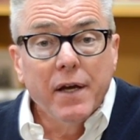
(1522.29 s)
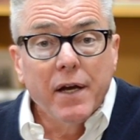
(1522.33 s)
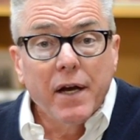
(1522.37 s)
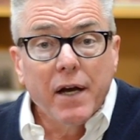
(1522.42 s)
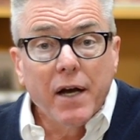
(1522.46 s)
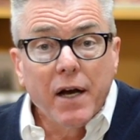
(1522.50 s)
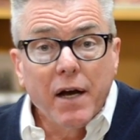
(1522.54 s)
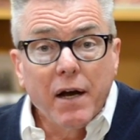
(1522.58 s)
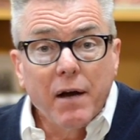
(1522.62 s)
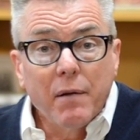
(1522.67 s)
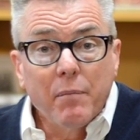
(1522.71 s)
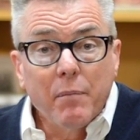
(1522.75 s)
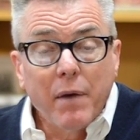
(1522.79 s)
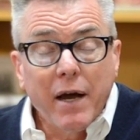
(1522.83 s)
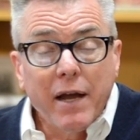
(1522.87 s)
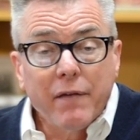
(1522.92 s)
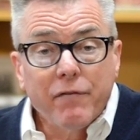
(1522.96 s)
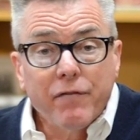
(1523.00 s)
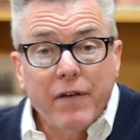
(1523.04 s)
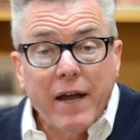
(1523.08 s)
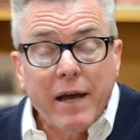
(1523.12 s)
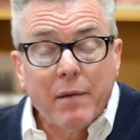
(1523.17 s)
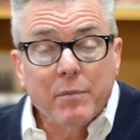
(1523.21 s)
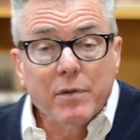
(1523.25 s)
Uh, my
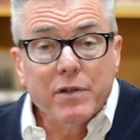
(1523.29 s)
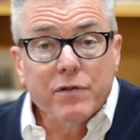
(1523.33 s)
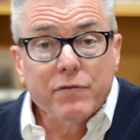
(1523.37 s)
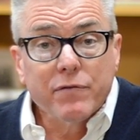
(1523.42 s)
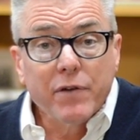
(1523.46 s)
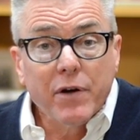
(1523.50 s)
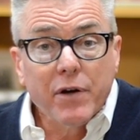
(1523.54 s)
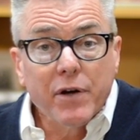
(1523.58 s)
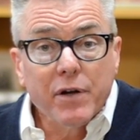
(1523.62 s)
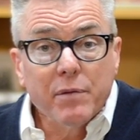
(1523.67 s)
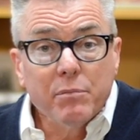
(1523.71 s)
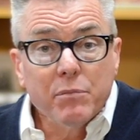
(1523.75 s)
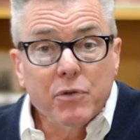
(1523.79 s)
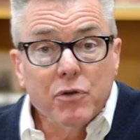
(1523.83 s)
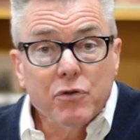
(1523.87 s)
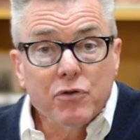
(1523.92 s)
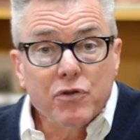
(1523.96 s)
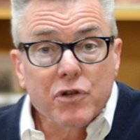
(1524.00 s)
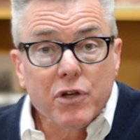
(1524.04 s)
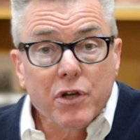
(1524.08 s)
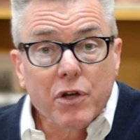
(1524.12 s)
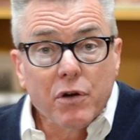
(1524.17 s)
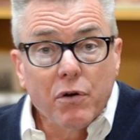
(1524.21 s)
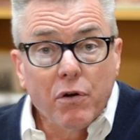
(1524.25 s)
family's very
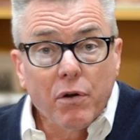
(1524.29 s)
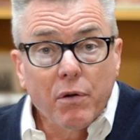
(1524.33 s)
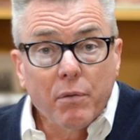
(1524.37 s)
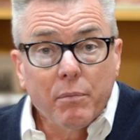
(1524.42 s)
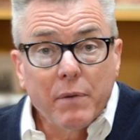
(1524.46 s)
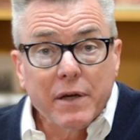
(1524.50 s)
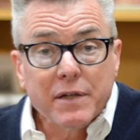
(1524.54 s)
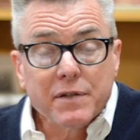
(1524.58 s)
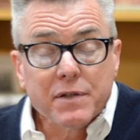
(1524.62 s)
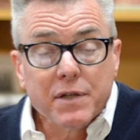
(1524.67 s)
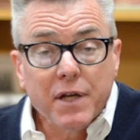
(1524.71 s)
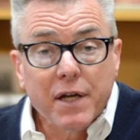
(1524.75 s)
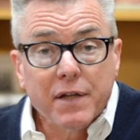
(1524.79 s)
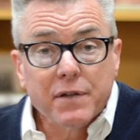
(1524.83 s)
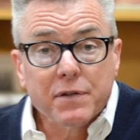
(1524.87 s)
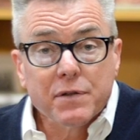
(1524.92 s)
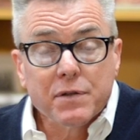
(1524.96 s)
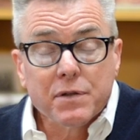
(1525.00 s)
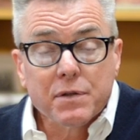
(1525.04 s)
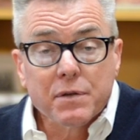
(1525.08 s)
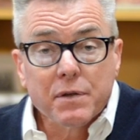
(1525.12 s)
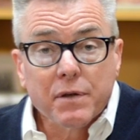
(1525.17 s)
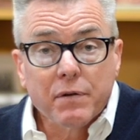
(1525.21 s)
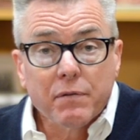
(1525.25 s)
musical. My
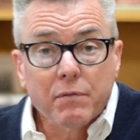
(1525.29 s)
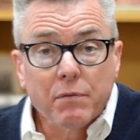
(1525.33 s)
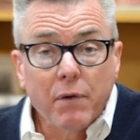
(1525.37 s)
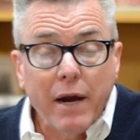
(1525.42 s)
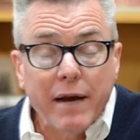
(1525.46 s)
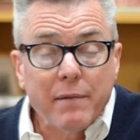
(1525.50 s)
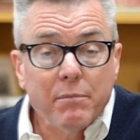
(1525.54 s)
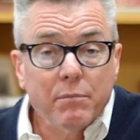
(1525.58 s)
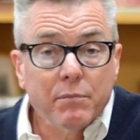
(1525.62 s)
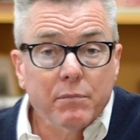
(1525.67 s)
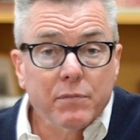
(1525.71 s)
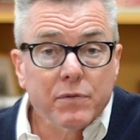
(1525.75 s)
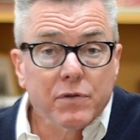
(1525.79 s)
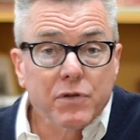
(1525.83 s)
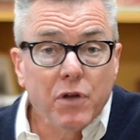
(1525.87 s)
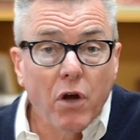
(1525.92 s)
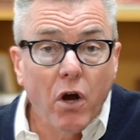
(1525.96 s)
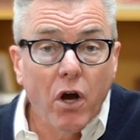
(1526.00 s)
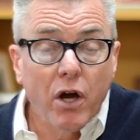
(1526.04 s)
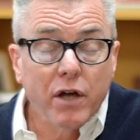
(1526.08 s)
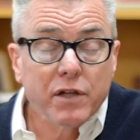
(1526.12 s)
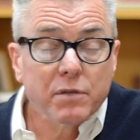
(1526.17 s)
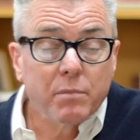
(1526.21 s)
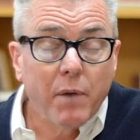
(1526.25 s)
sons uh, write
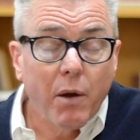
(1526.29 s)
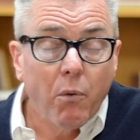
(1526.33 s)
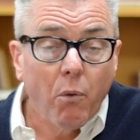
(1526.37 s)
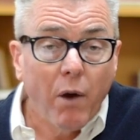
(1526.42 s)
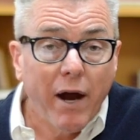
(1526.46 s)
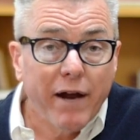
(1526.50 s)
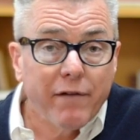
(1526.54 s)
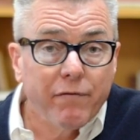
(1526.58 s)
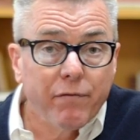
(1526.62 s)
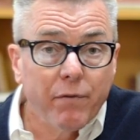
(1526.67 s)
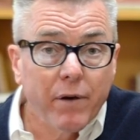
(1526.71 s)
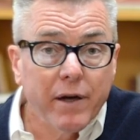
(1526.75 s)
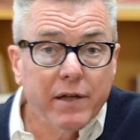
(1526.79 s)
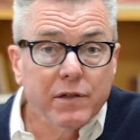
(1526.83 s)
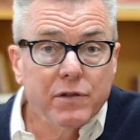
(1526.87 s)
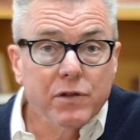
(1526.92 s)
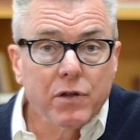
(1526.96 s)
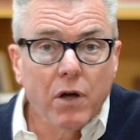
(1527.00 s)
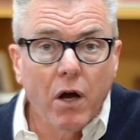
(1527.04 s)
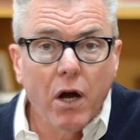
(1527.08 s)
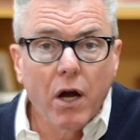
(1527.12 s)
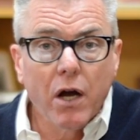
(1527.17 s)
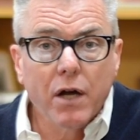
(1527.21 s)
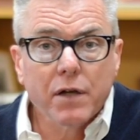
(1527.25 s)
songs, my wife writes
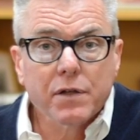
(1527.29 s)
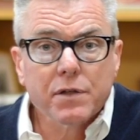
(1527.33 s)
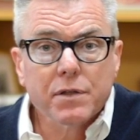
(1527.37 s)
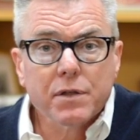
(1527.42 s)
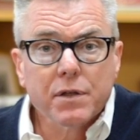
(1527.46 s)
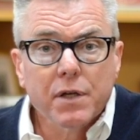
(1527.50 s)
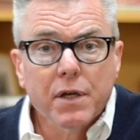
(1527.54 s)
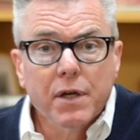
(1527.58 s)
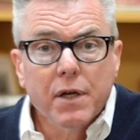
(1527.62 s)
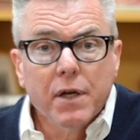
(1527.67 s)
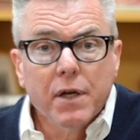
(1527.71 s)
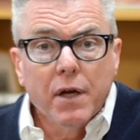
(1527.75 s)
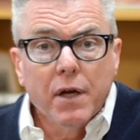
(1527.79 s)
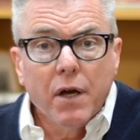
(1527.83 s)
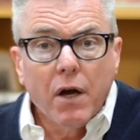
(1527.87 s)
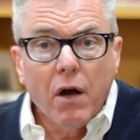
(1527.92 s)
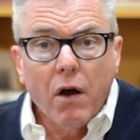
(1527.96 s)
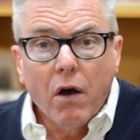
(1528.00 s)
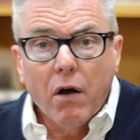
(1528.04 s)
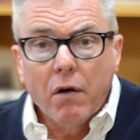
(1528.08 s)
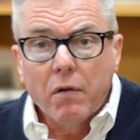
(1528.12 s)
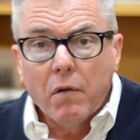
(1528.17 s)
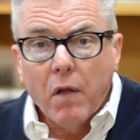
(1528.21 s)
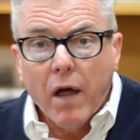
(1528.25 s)
songs.
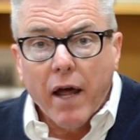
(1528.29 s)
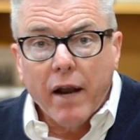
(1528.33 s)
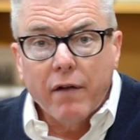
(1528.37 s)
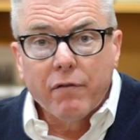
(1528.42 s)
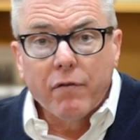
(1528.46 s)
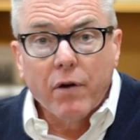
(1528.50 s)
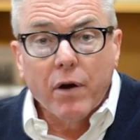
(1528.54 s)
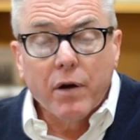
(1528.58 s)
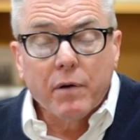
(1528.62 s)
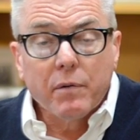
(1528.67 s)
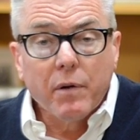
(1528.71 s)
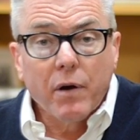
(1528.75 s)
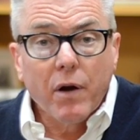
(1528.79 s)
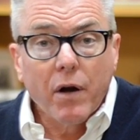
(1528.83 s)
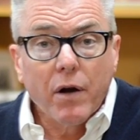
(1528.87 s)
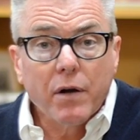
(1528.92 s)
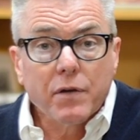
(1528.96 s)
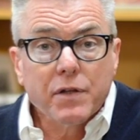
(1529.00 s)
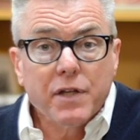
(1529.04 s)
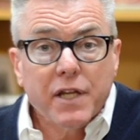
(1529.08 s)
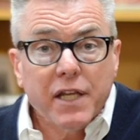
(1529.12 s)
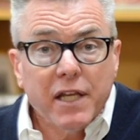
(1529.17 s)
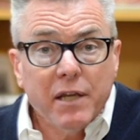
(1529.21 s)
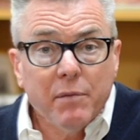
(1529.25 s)
Uh, a lot of our, our
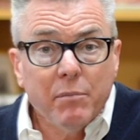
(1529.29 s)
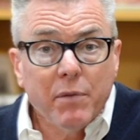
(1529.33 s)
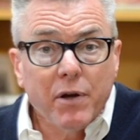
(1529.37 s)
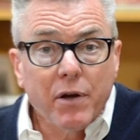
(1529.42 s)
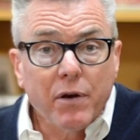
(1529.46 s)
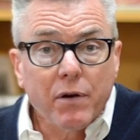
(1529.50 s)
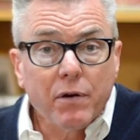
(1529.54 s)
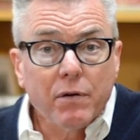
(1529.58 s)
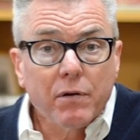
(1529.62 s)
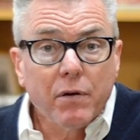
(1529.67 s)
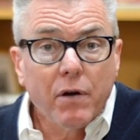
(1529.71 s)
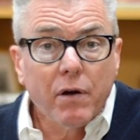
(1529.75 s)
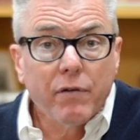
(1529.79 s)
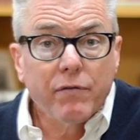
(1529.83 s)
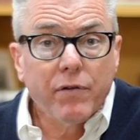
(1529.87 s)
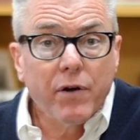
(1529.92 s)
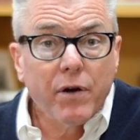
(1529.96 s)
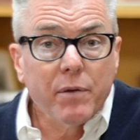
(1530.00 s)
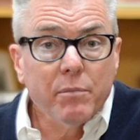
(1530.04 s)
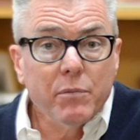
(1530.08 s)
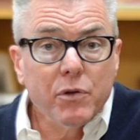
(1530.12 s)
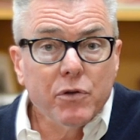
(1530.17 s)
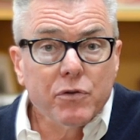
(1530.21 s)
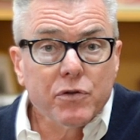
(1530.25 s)
team here are
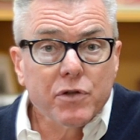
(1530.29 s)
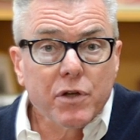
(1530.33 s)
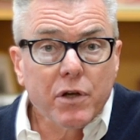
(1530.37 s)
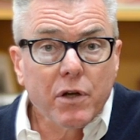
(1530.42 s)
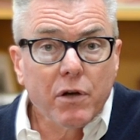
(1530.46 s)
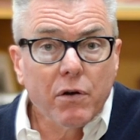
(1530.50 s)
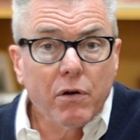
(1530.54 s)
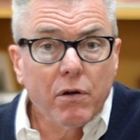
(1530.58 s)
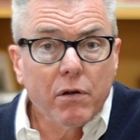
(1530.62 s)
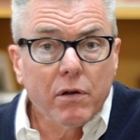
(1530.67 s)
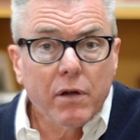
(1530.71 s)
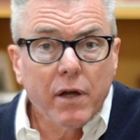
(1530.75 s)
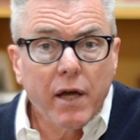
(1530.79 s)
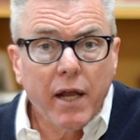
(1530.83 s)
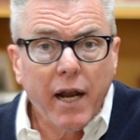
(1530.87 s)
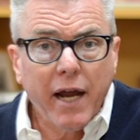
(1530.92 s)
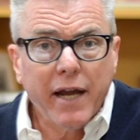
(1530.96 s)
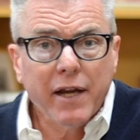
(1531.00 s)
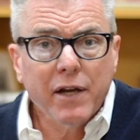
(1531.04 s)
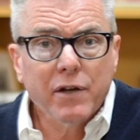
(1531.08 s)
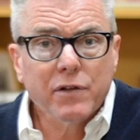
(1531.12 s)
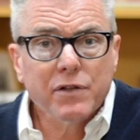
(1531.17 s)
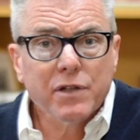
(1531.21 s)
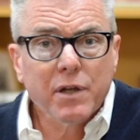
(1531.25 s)
very musical. And I
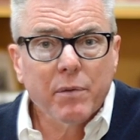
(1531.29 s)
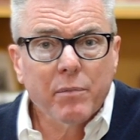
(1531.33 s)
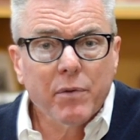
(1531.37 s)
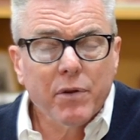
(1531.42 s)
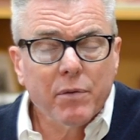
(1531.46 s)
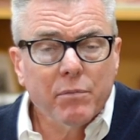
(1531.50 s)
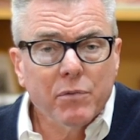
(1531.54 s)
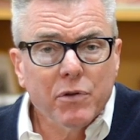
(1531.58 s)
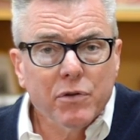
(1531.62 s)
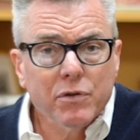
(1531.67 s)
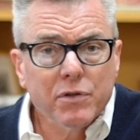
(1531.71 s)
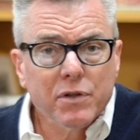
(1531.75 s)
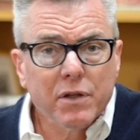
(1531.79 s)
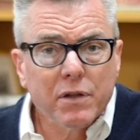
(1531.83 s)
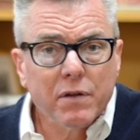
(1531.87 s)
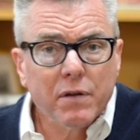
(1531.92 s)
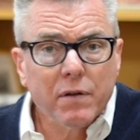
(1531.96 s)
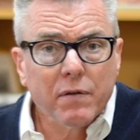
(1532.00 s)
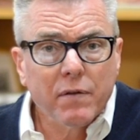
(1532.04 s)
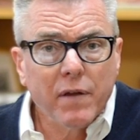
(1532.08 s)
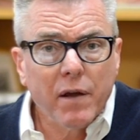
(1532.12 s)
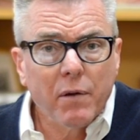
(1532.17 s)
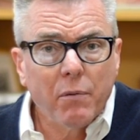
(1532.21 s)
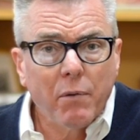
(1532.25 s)
hear some of the music
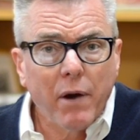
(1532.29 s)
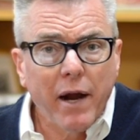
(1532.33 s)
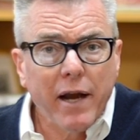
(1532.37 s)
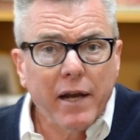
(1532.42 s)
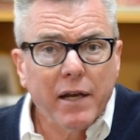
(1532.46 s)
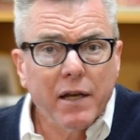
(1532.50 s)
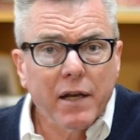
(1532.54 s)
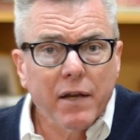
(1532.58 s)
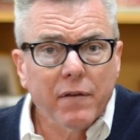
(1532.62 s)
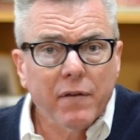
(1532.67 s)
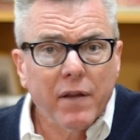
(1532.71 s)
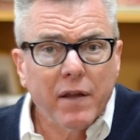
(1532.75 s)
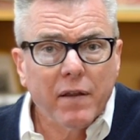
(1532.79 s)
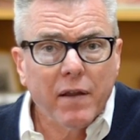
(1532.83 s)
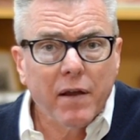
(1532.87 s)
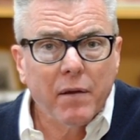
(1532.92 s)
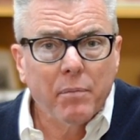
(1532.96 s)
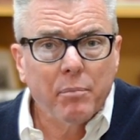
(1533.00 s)
that they write and they, they